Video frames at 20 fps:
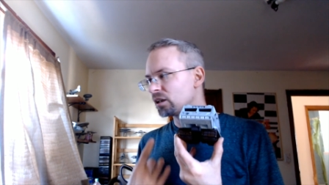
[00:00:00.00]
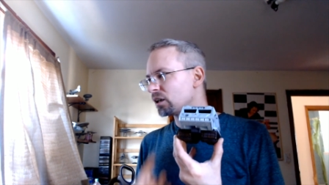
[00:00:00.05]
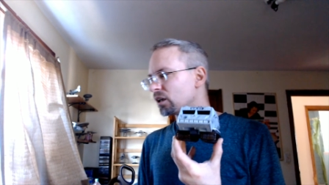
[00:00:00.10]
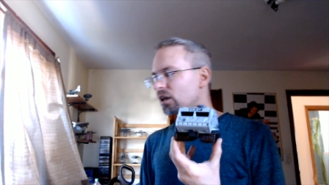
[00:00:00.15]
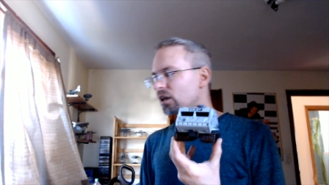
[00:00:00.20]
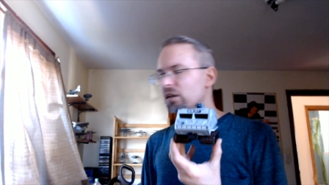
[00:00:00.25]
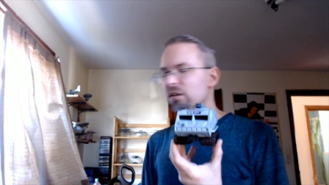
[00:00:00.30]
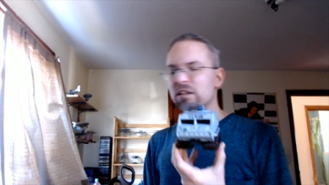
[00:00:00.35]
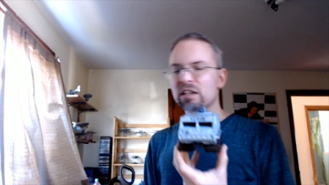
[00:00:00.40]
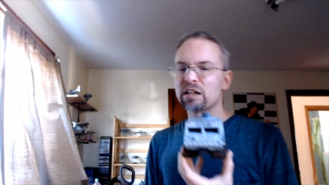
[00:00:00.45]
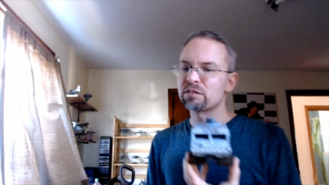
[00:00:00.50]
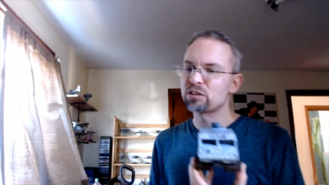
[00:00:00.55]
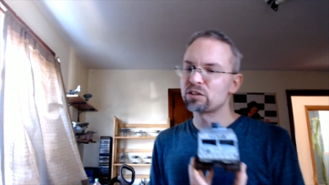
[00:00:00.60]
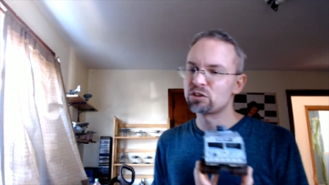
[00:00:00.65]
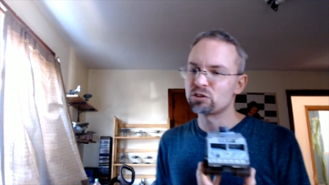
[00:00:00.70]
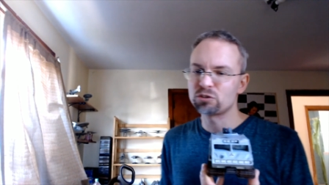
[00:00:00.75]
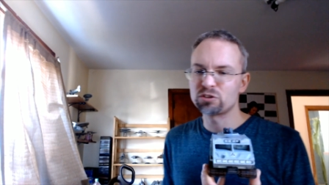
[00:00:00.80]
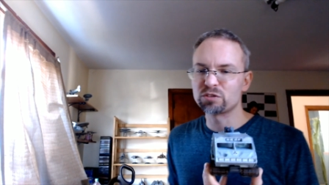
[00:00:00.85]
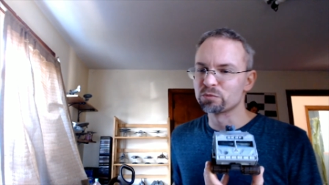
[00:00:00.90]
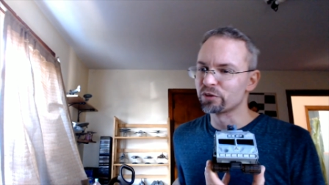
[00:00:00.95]
I'm going to have to do
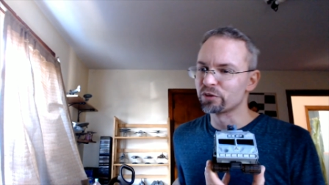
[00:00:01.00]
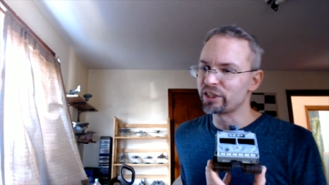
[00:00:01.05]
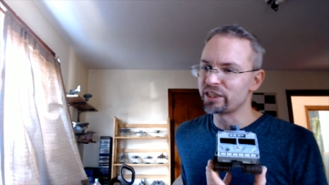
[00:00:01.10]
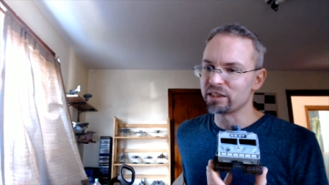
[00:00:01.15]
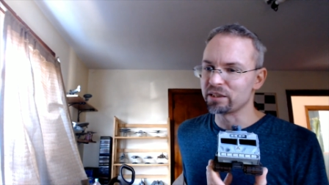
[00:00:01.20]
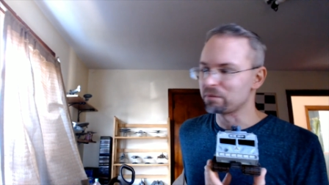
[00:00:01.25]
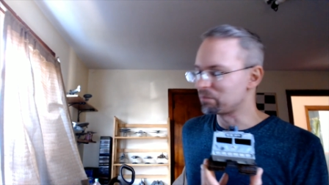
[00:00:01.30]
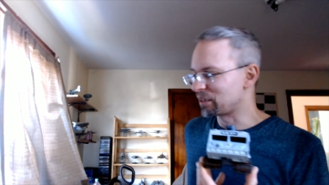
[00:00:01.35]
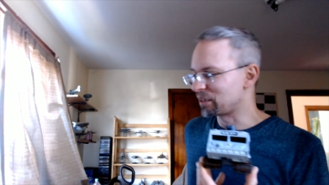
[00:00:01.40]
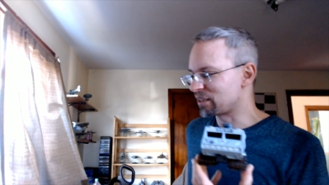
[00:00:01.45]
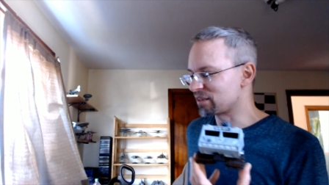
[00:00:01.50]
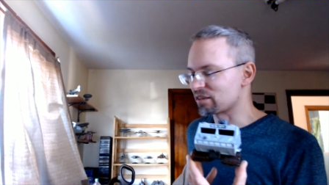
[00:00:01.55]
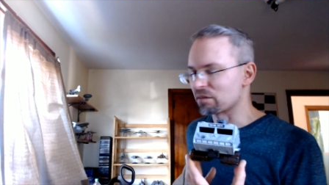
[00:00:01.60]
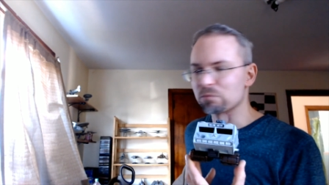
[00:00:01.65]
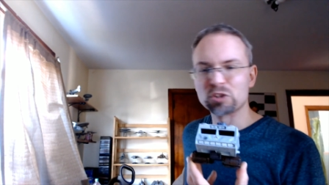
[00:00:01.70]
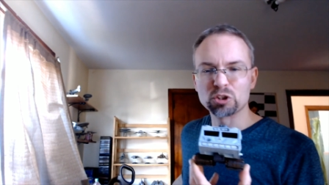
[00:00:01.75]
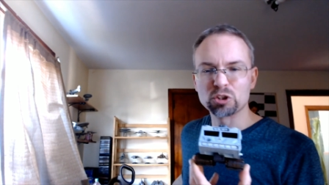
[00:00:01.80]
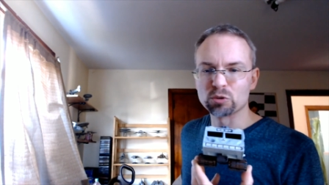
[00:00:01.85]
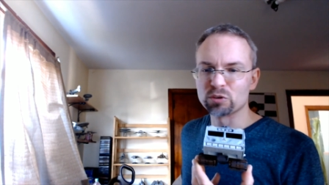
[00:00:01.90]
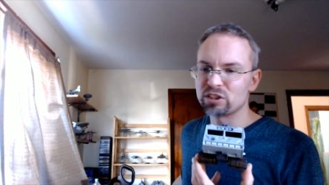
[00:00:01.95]
some reading, because I'm
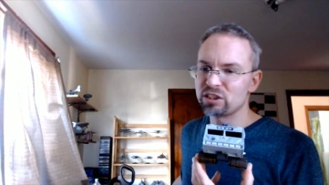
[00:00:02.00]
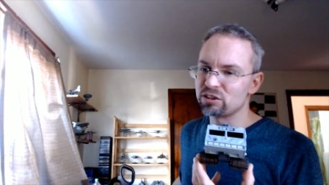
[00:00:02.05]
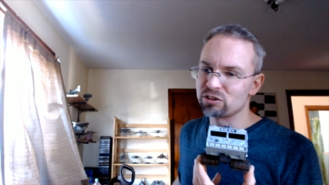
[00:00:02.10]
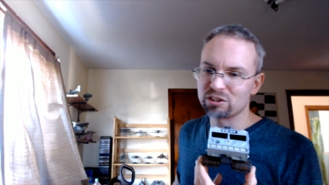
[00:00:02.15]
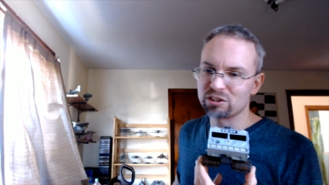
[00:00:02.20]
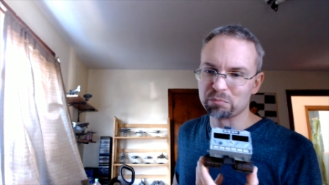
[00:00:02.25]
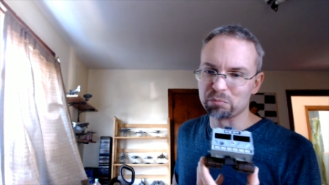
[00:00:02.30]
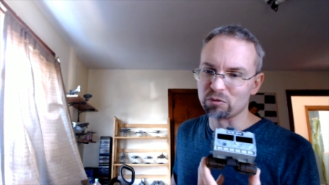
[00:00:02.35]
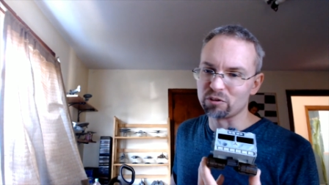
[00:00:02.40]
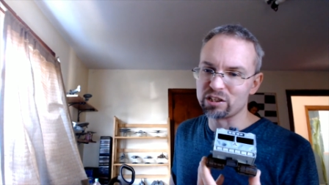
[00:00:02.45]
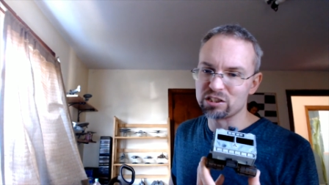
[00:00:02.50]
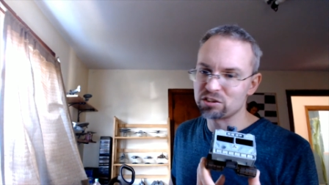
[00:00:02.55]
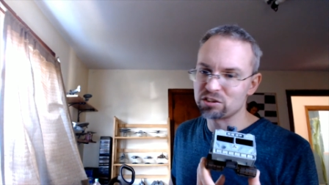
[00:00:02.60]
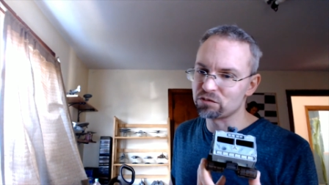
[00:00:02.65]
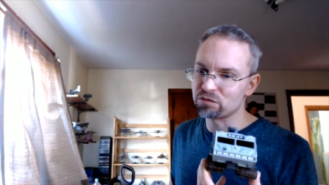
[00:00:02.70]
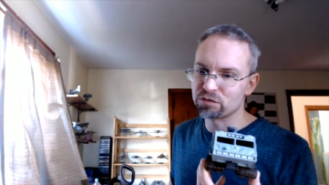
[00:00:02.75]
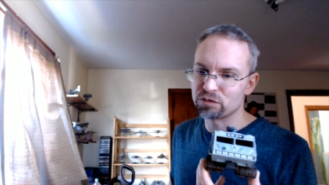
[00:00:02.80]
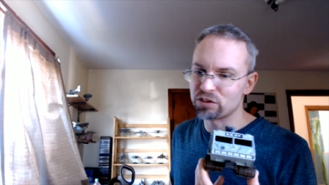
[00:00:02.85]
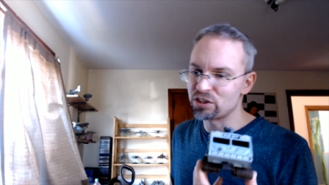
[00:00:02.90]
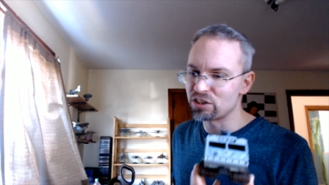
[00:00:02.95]
sure the inspiration
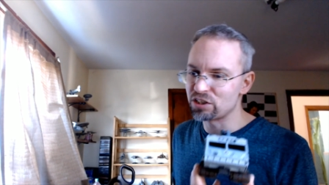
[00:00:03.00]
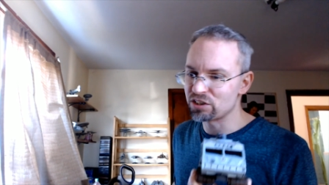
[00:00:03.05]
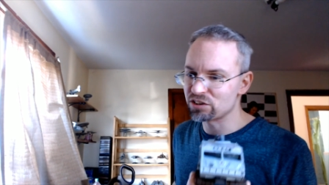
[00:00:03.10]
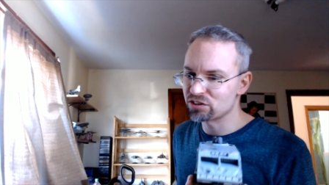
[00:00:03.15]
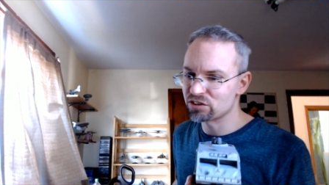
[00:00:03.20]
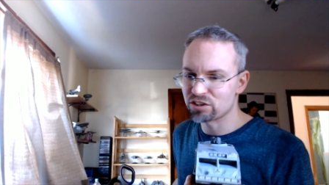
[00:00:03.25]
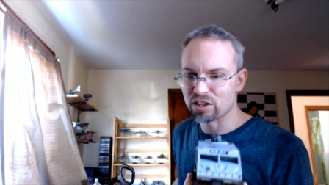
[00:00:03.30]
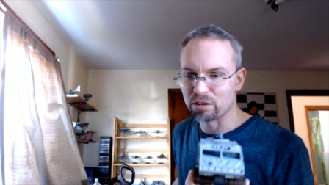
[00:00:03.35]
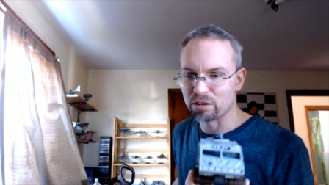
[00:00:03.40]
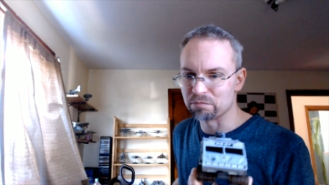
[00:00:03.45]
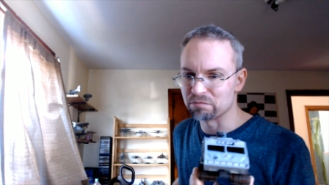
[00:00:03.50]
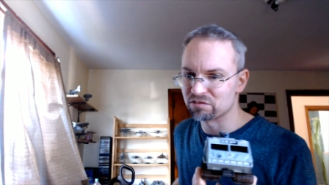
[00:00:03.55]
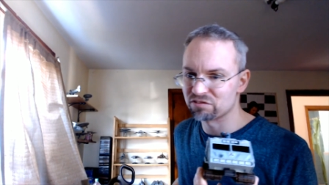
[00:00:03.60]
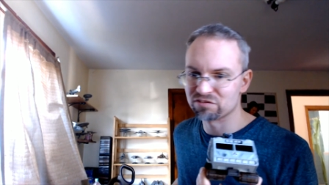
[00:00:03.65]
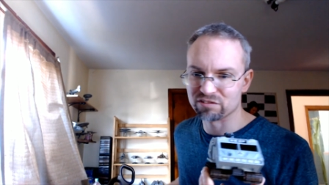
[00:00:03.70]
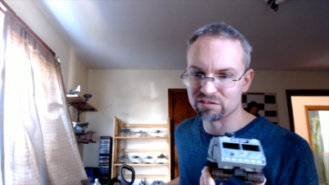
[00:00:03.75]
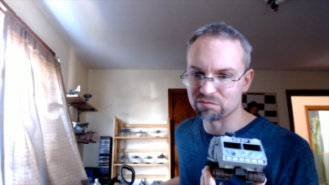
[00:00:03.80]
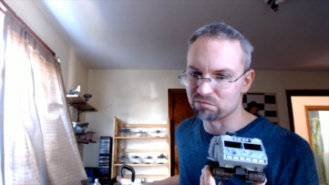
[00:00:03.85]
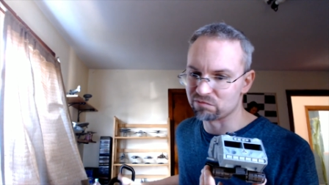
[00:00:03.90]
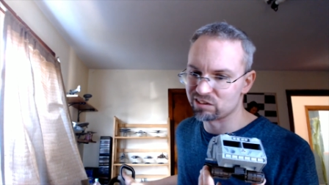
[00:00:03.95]
for this comes
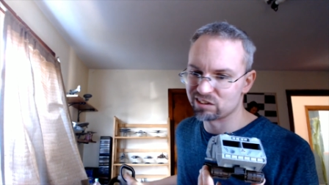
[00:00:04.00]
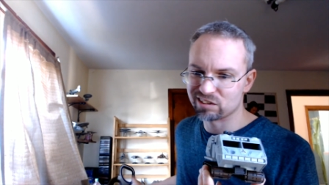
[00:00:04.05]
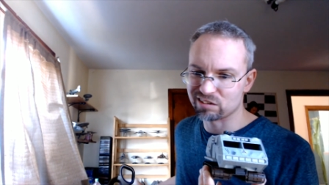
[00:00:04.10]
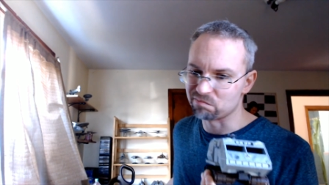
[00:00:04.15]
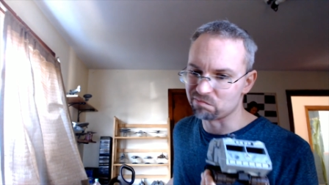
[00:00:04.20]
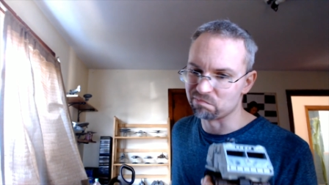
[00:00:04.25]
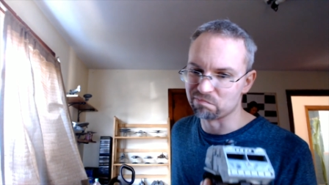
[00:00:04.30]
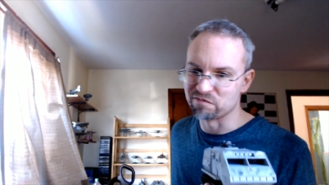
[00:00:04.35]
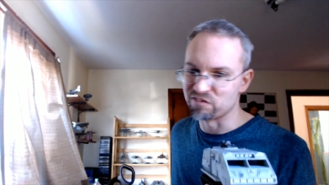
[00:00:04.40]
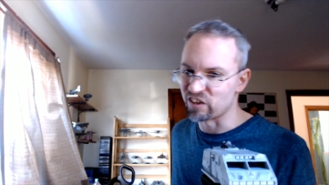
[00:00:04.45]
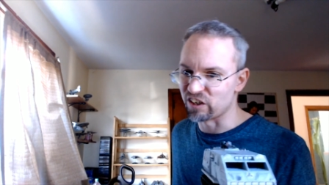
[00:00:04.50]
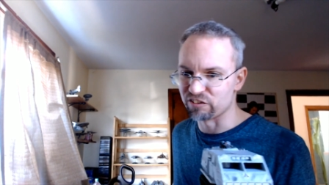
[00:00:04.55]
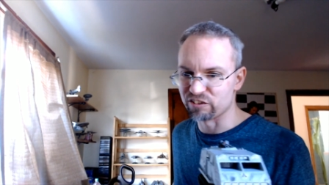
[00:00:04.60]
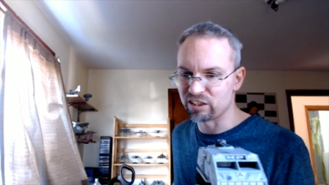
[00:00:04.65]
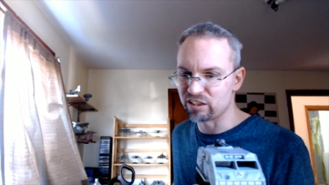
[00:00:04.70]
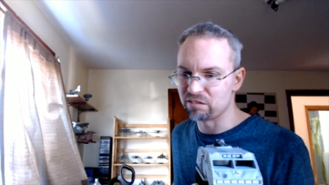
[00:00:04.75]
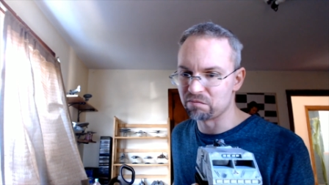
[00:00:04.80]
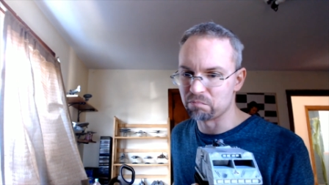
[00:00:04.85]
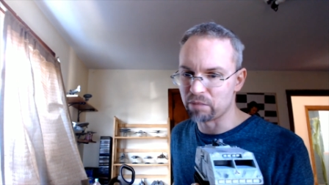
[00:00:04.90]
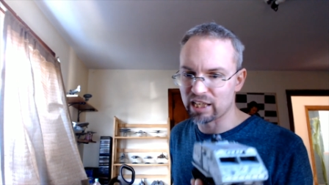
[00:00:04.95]
from some
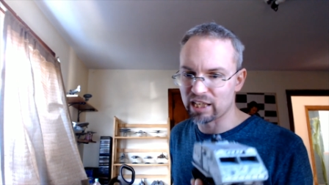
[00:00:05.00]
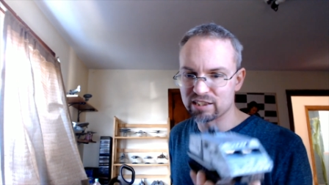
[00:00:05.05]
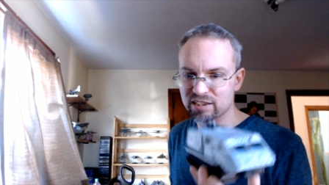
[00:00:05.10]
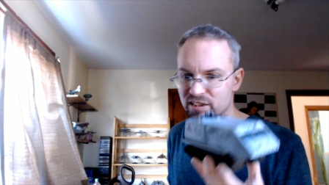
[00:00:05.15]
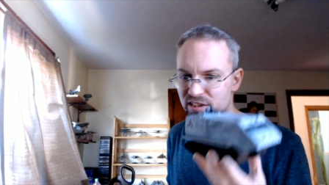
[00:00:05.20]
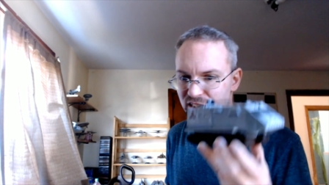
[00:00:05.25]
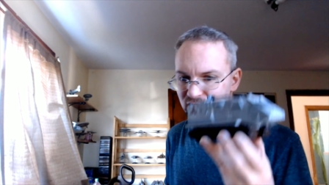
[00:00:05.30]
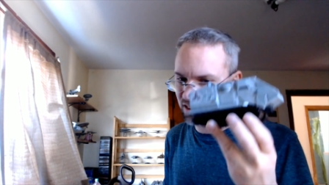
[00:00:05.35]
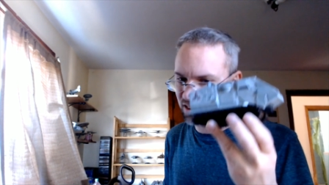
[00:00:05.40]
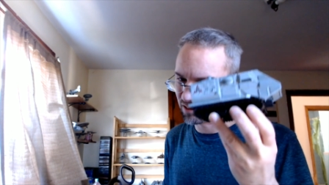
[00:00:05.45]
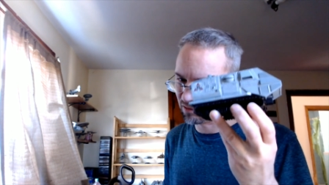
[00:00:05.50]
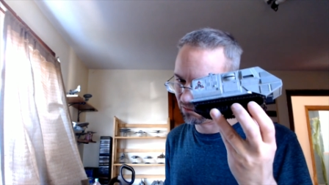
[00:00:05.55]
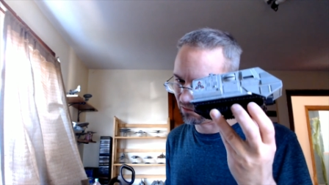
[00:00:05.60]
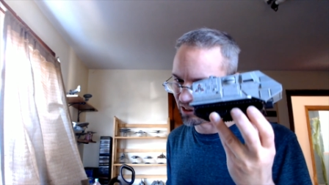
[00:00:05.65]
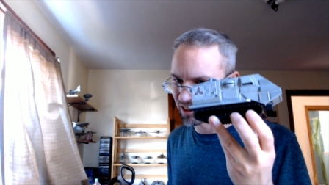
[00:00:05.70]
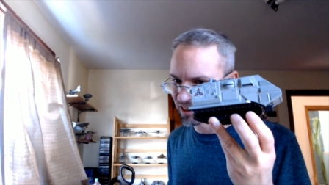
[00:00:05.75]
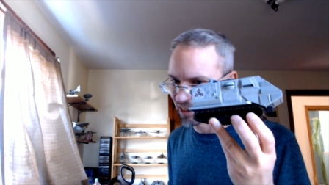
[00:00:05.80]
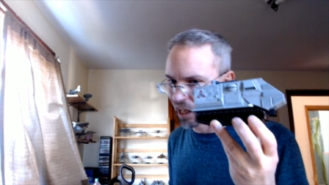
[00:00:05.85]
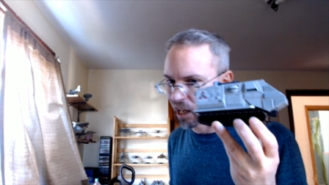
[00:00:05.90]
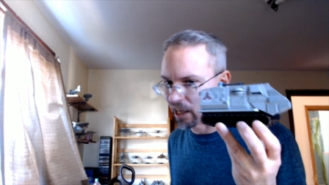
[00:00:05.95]
very basic
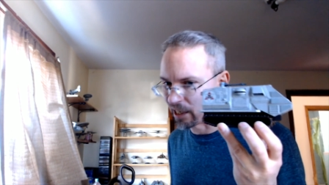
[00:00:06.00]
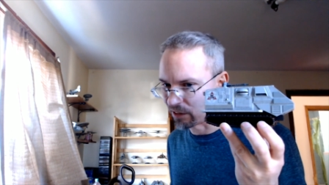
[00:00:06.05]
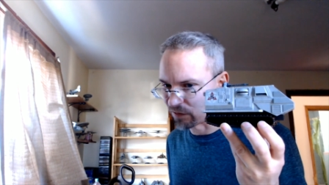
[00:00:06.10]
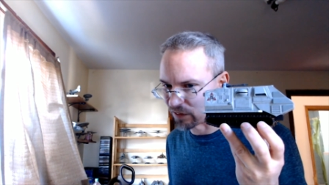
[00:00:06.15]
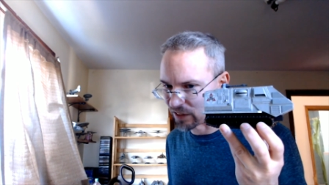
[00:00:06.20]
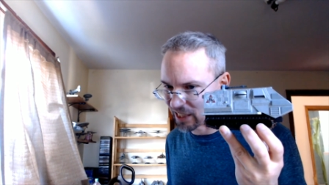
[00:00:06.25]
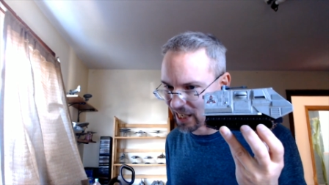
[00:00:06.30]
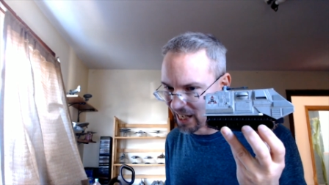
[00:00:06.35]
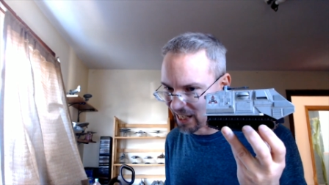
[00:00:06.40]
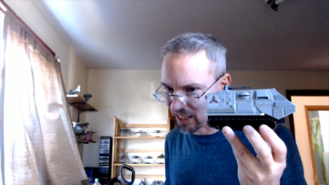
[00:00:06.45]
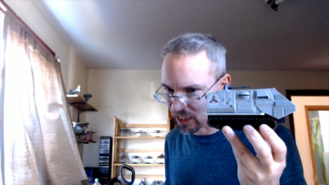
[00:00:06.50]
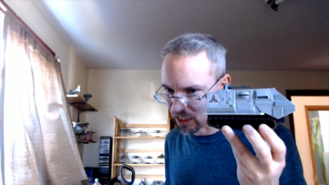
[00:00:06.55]
design of a tank